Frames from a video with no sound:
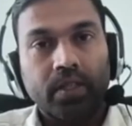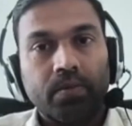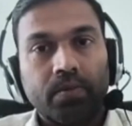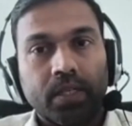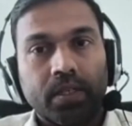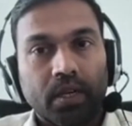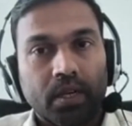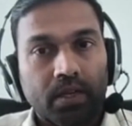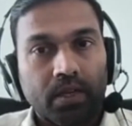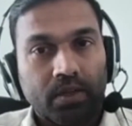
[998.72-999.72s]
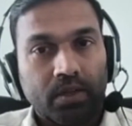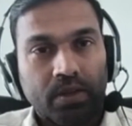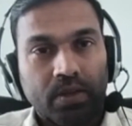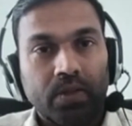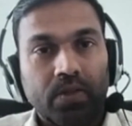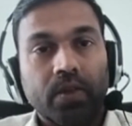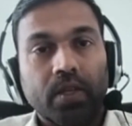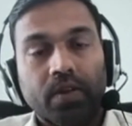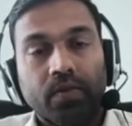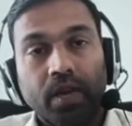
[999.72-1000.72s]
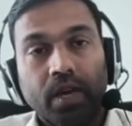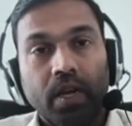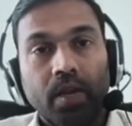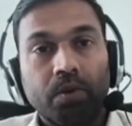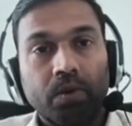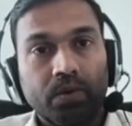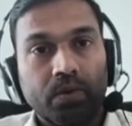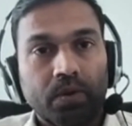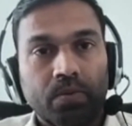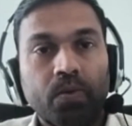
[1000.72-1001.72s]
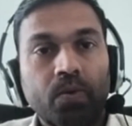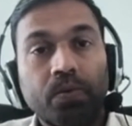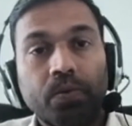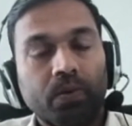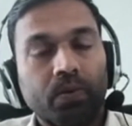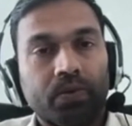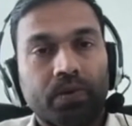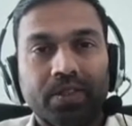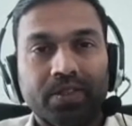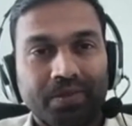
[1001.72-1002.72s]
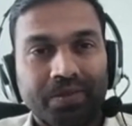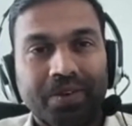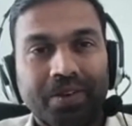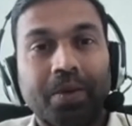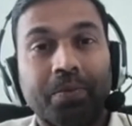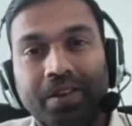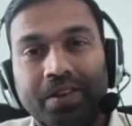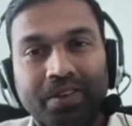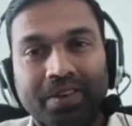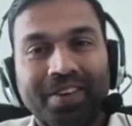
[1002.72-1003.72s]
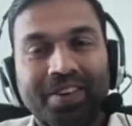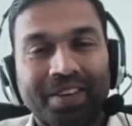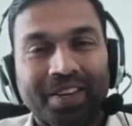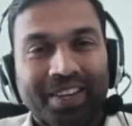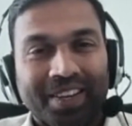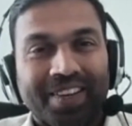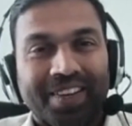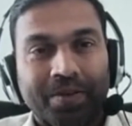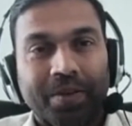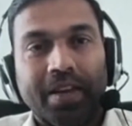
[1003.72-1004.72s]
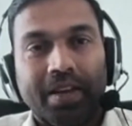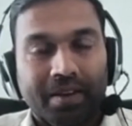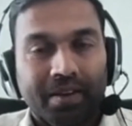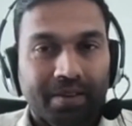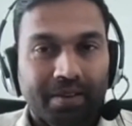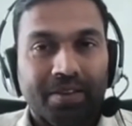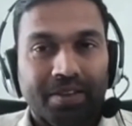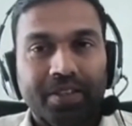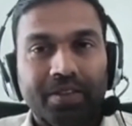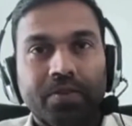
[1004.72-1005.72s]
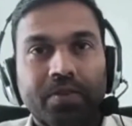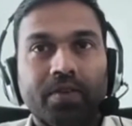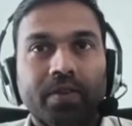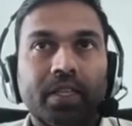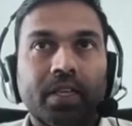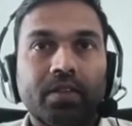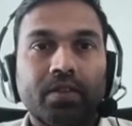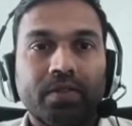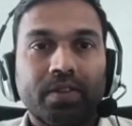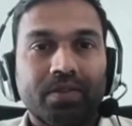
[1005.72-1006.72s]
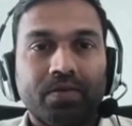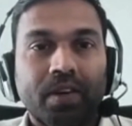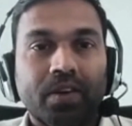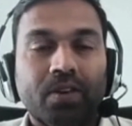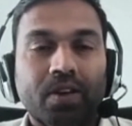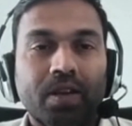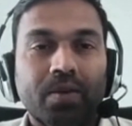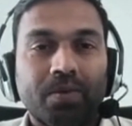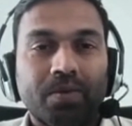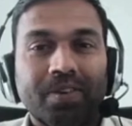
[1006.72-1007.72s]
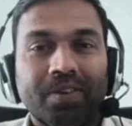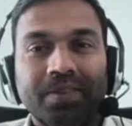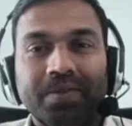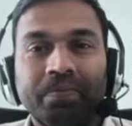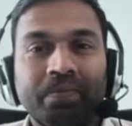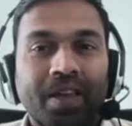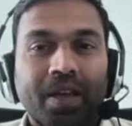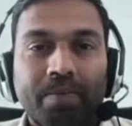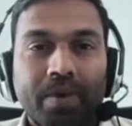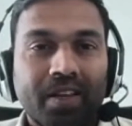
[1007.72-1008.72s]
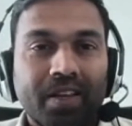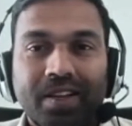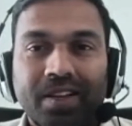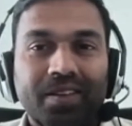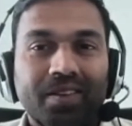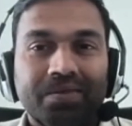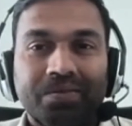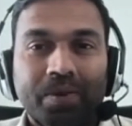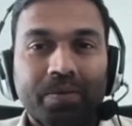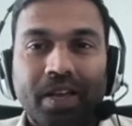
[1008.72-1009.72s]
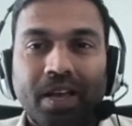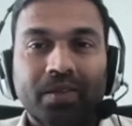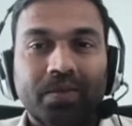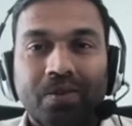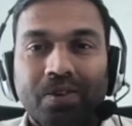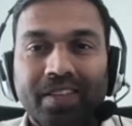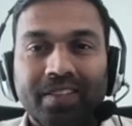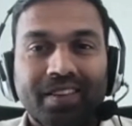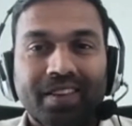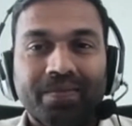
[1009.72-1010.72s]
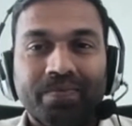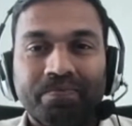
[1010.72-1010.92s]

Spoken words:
to be done so that we are able to remove these. I mean, yeah, you can just to give a sense of it. We are talking about a particle maybe as small as a